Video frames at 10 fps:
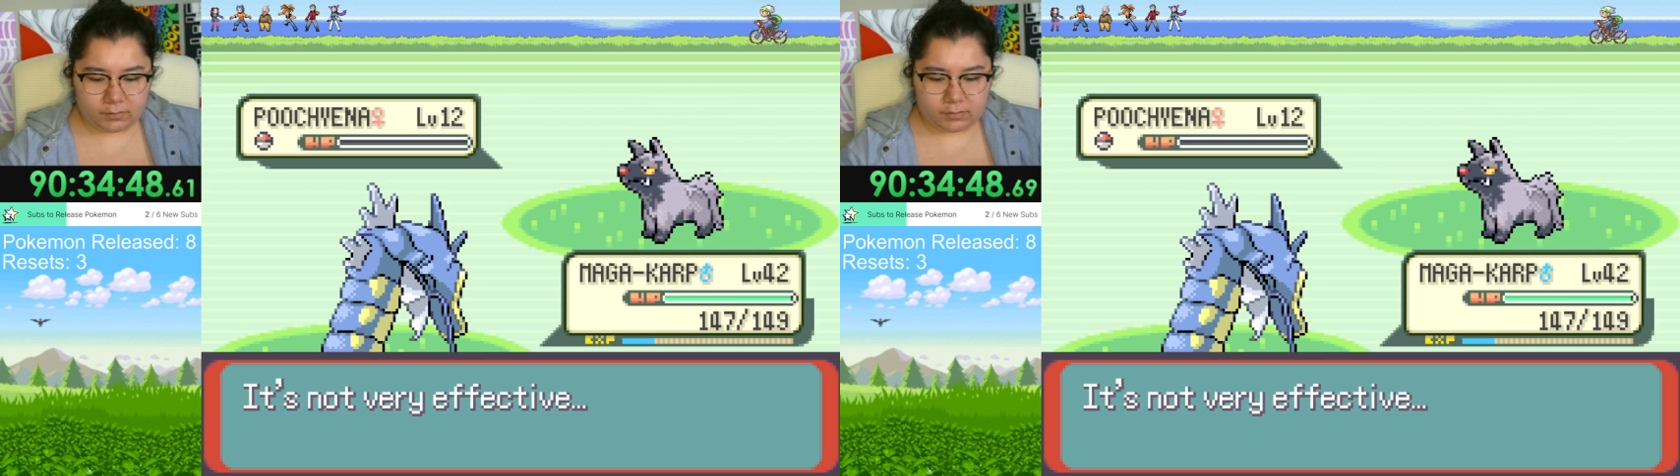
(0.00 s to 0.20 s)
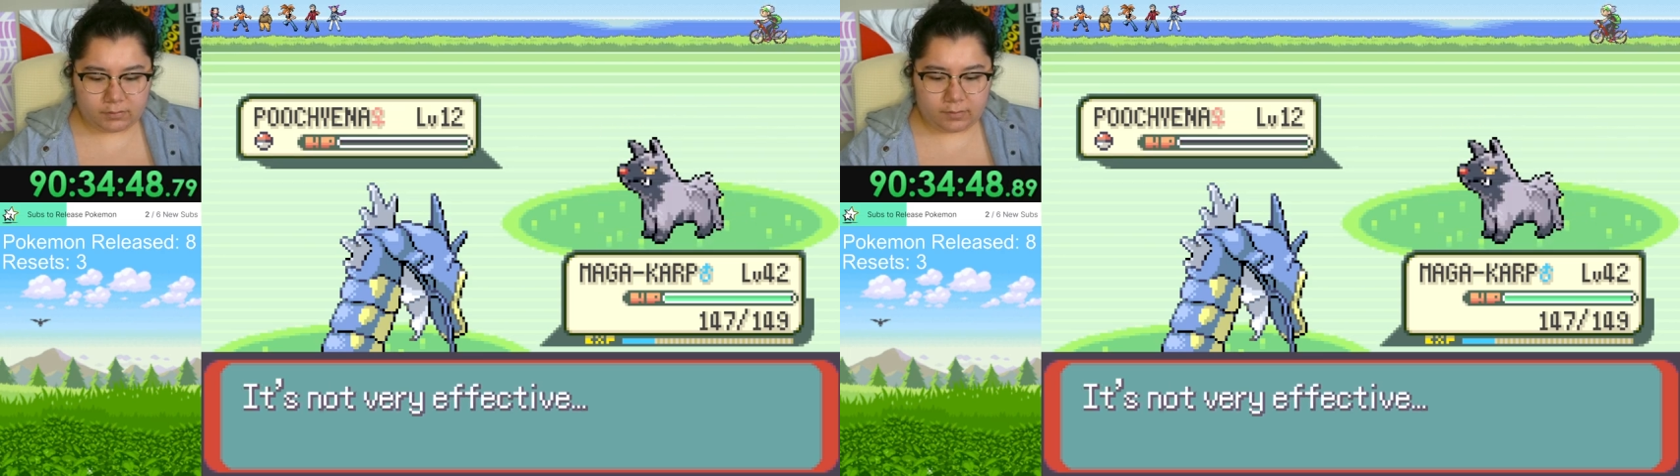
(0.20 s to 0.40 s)

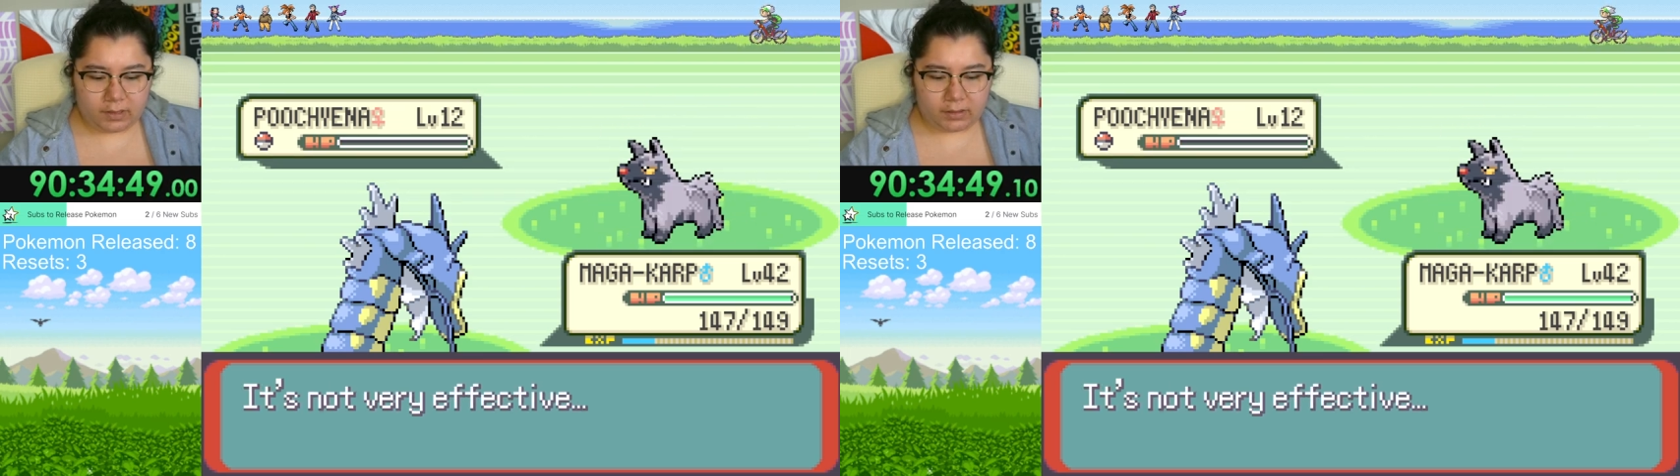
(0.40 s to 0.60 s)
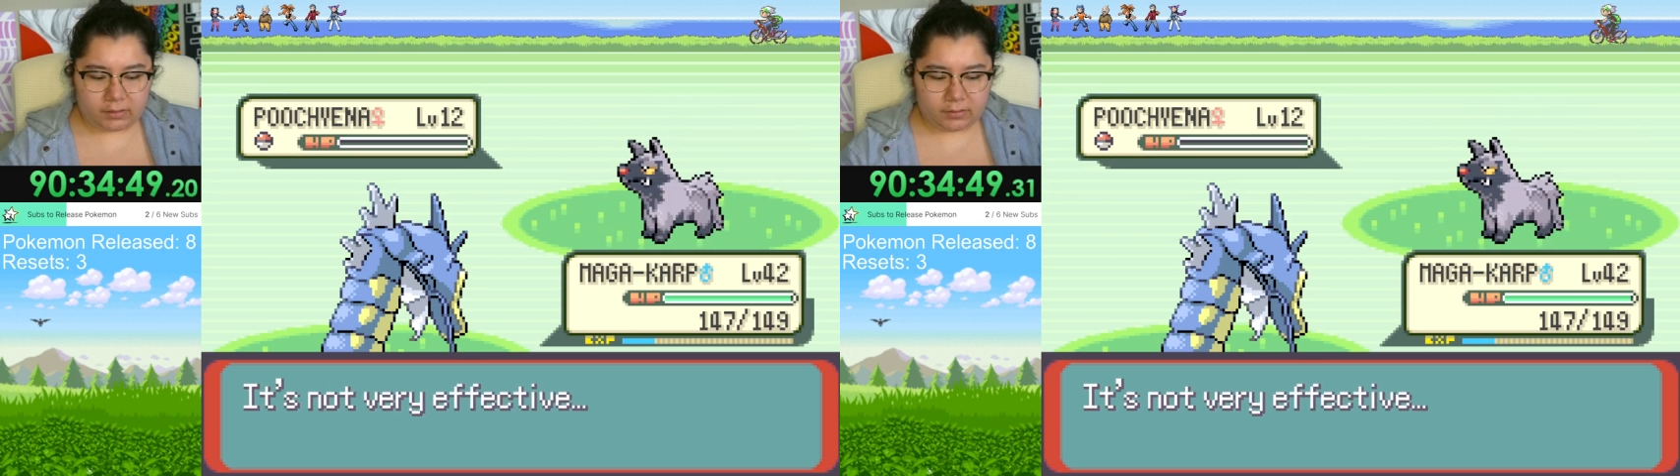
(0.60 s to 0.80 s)
to
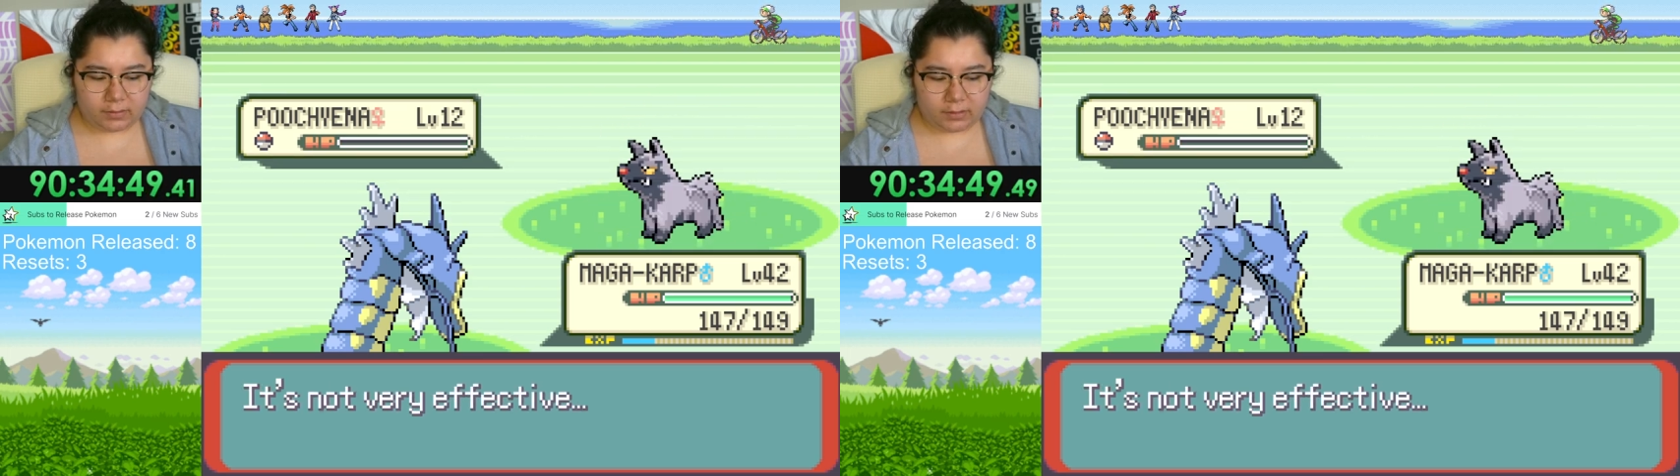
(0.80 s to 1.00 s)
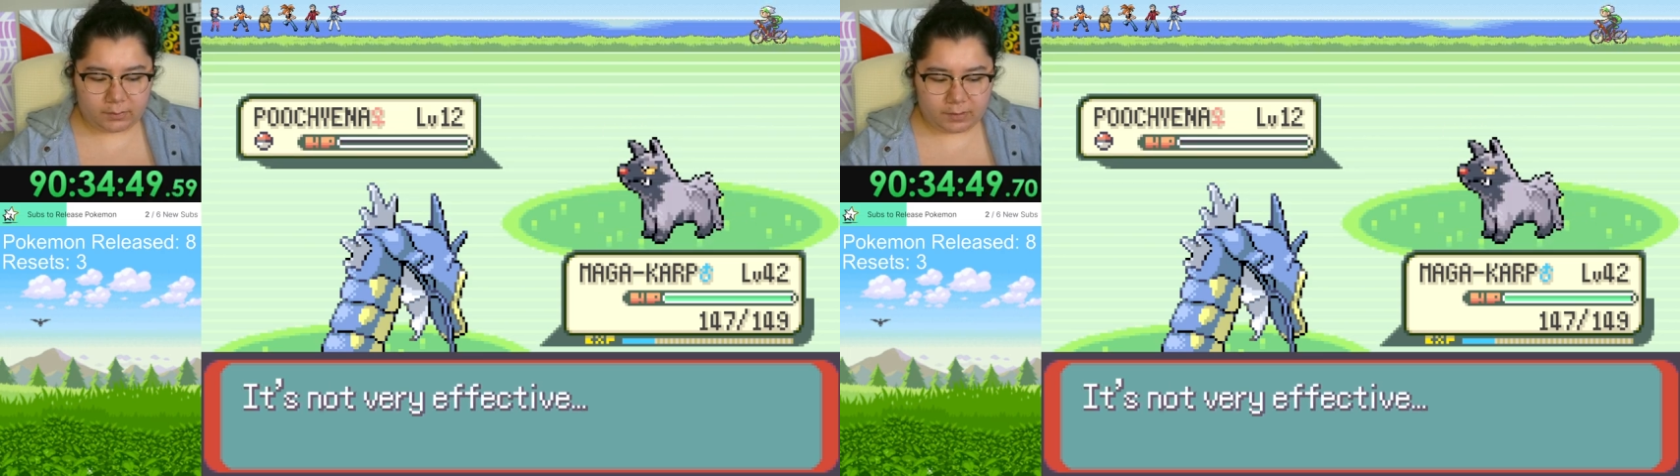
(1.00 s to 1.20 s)
where
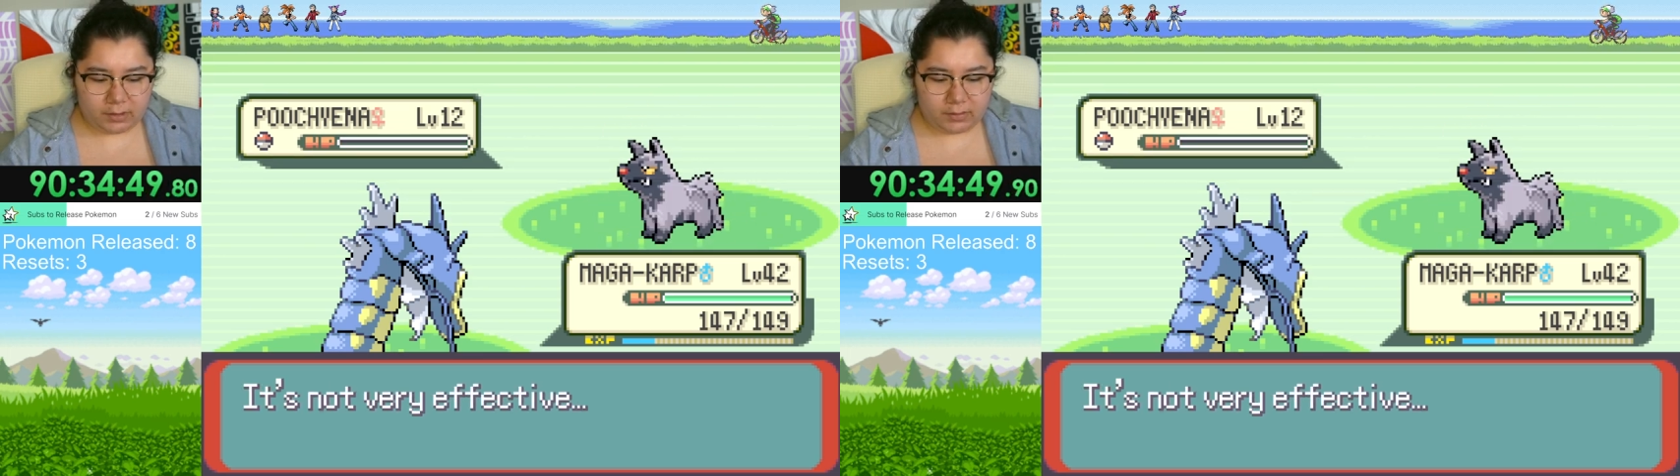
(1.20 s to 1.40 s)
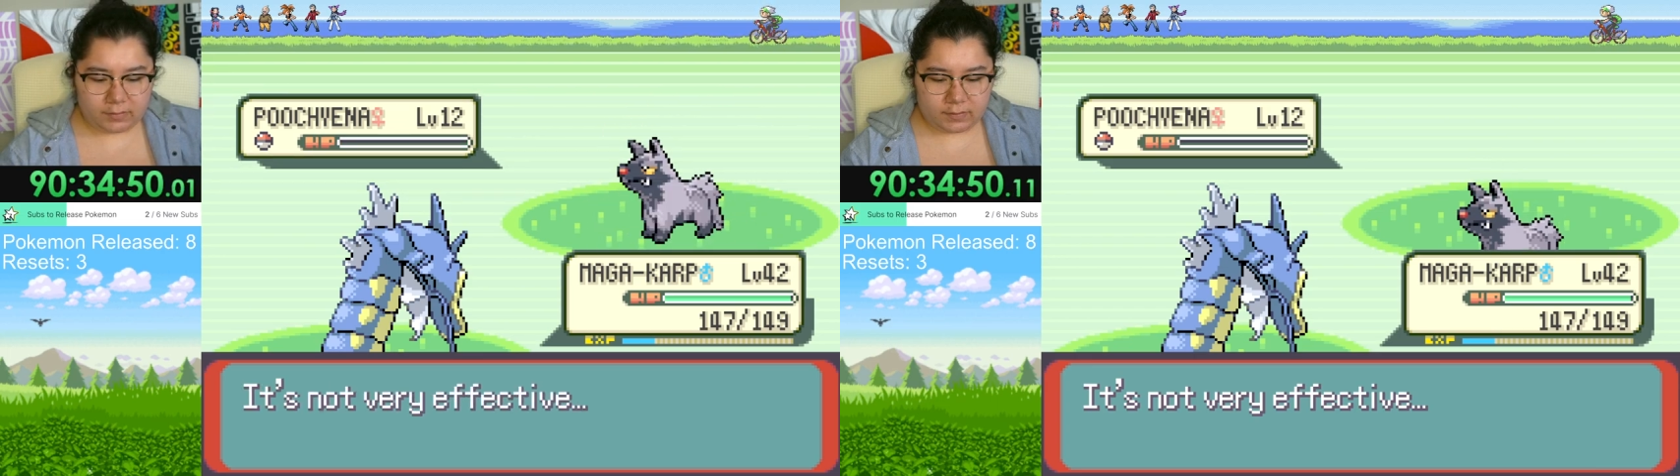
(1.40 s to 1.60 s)
their
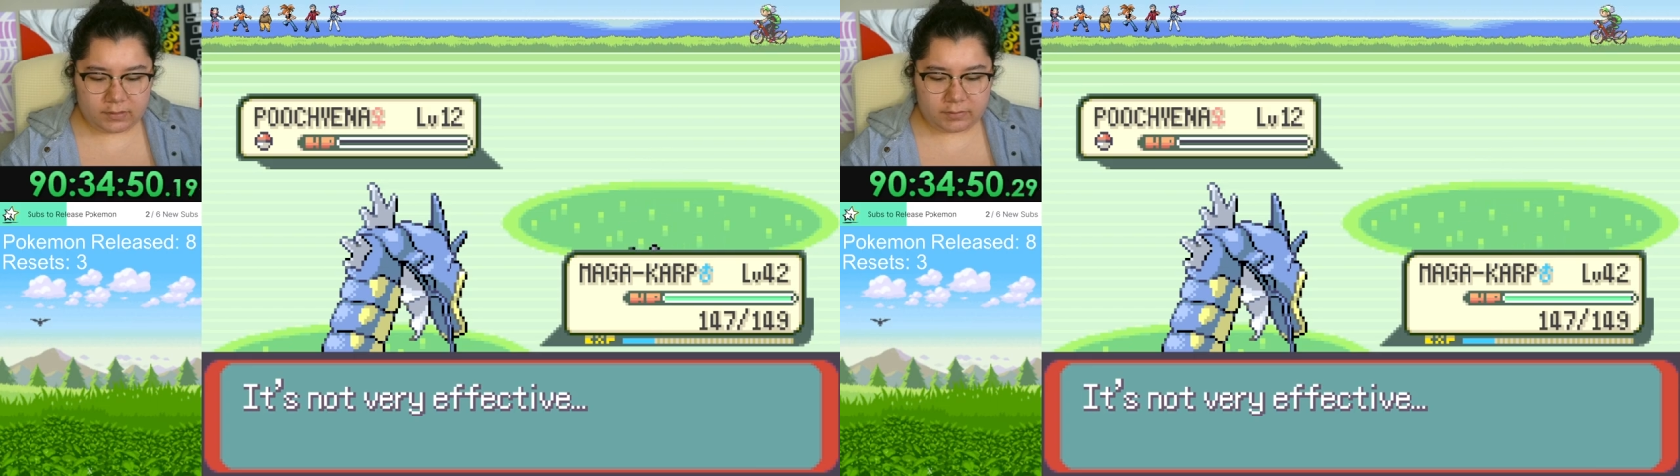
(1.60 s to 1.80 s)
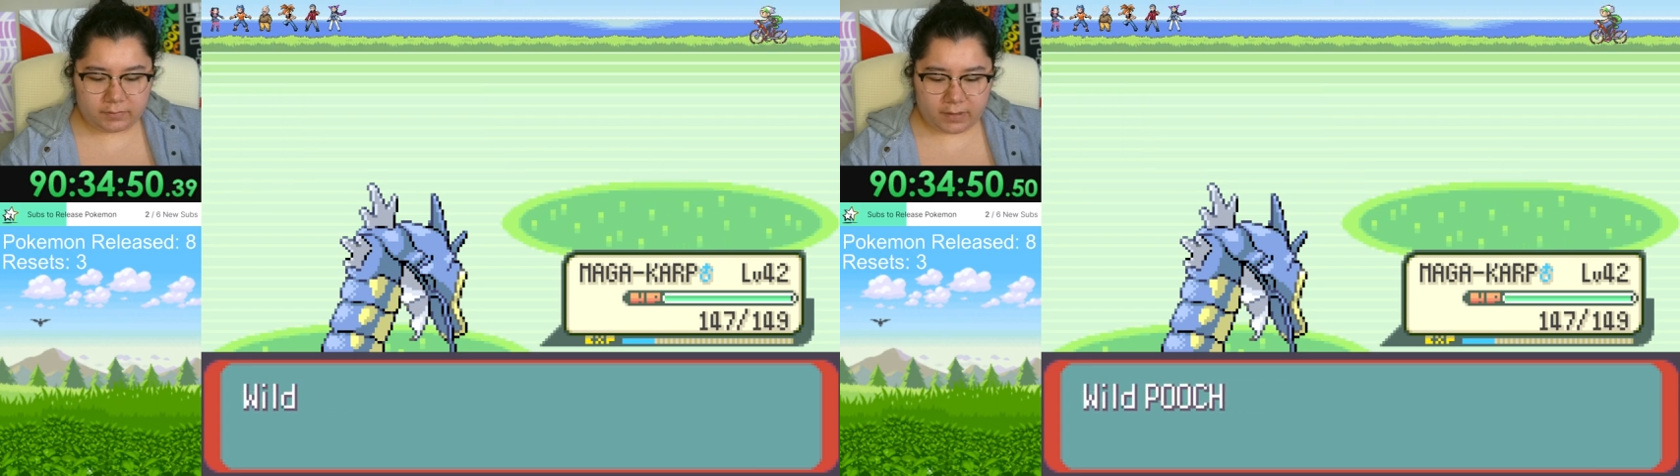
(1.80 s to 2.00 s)
opinions need
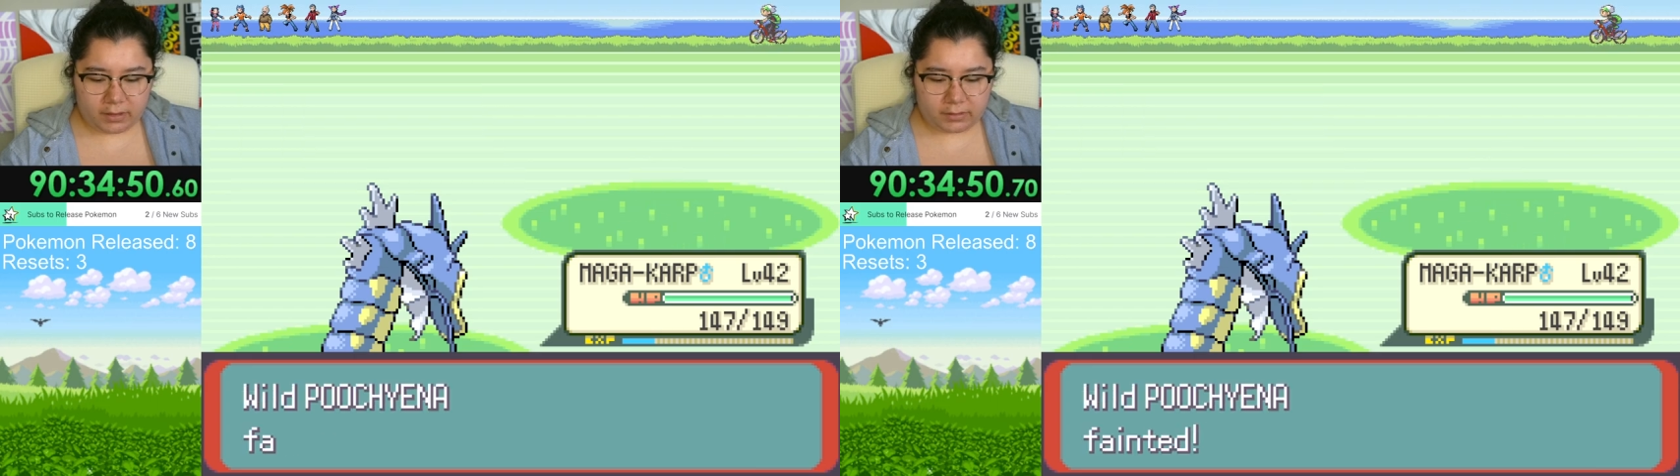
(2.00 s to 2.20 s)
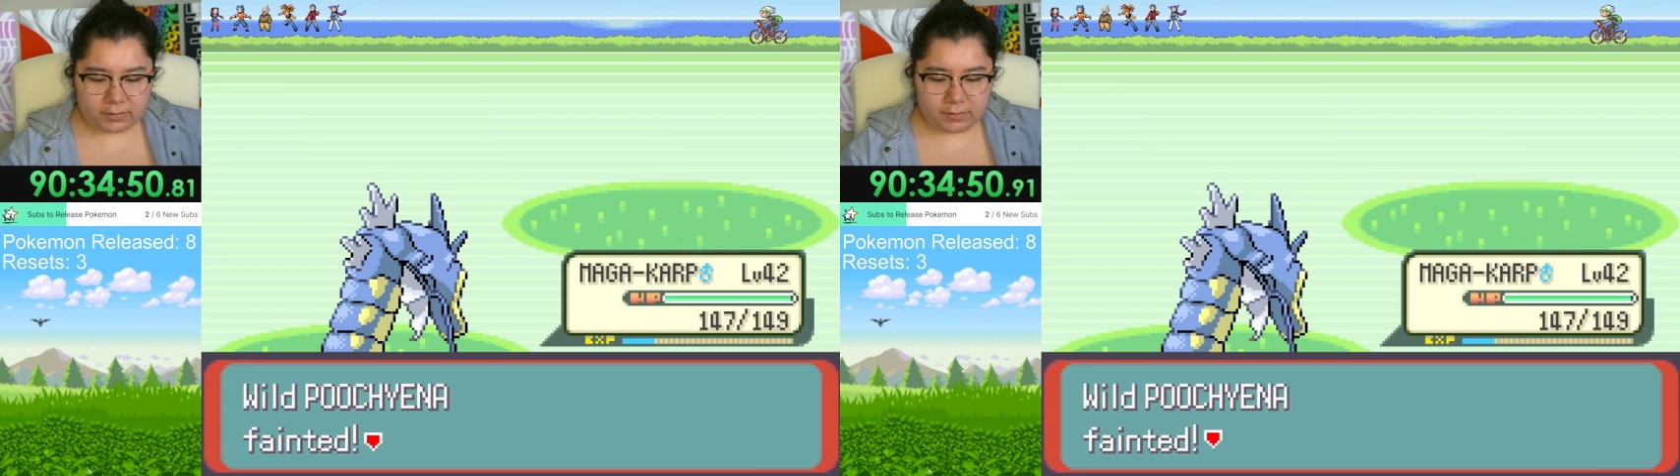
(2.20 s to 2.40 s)
to be
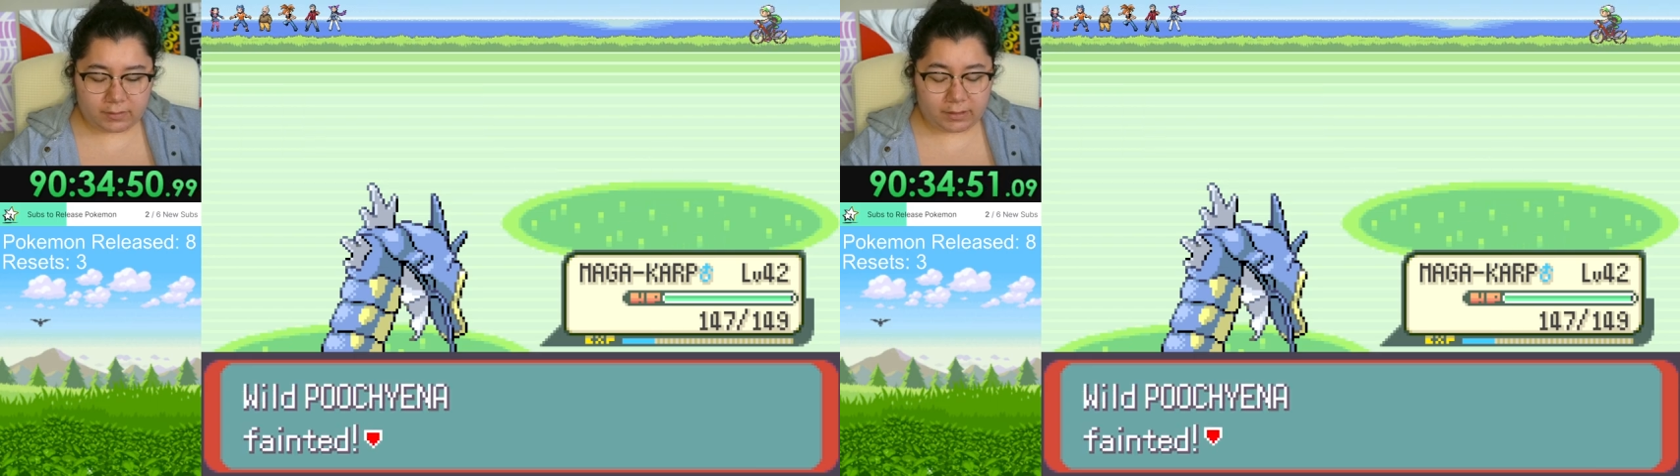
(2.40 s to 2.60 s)
validated.